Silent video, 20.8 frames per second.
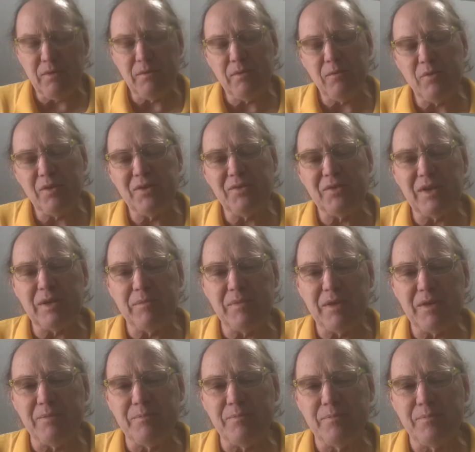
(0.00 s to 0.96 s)
What does that
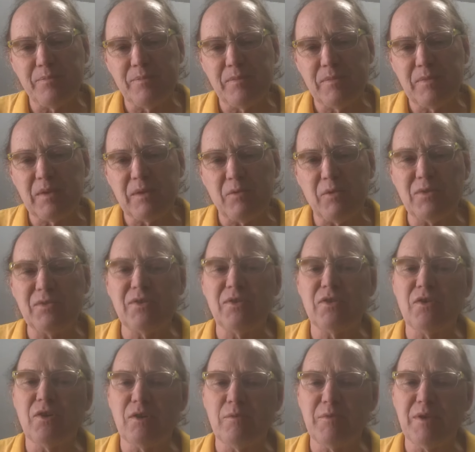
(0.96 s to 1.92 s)
mean? What's the
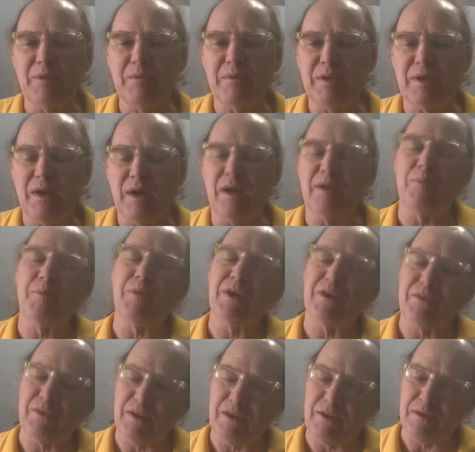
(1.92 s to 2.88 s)
term limit on a
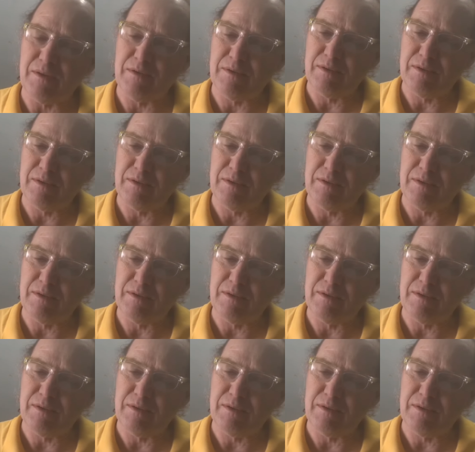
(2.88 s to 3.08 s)
president?